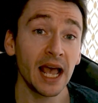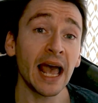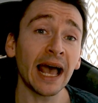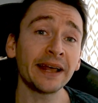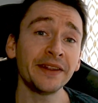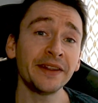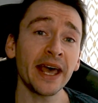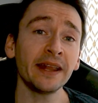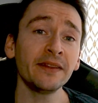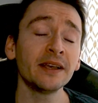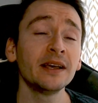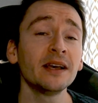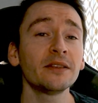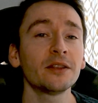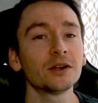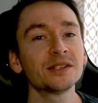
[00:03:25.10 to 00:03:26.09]
And then
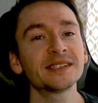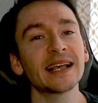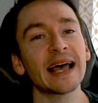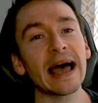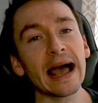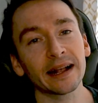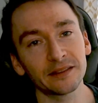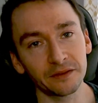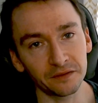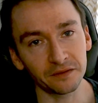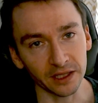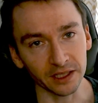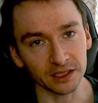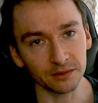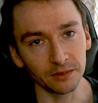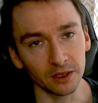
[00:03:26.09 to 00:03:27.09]
there's active
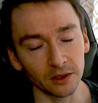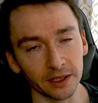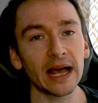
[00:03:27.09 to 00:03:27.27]
flexibility.